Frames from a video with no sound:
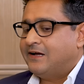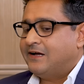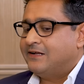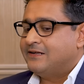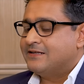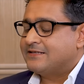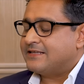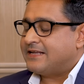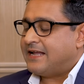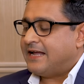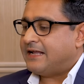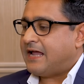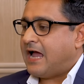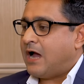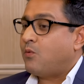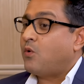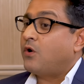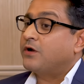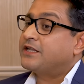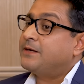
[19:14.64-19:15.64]
listen, I,
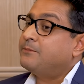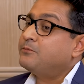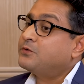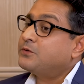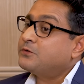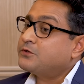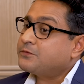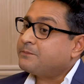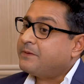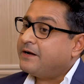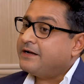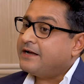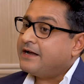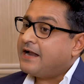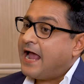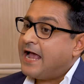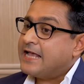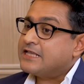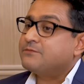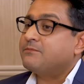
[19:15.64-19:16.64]
I want them to spend
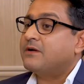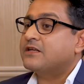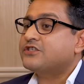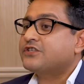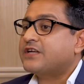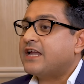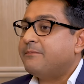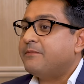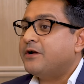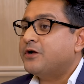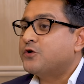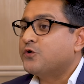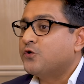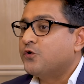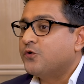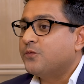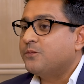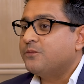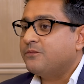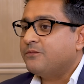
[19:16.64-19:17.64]
as much time at
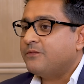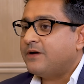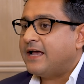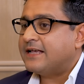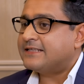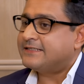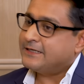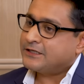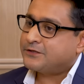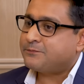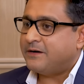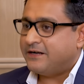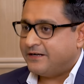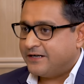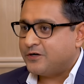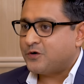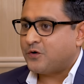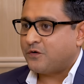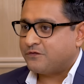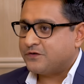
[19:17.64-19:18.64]
home as they
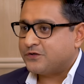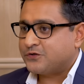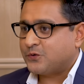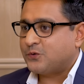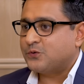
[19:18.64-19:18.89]
spend in office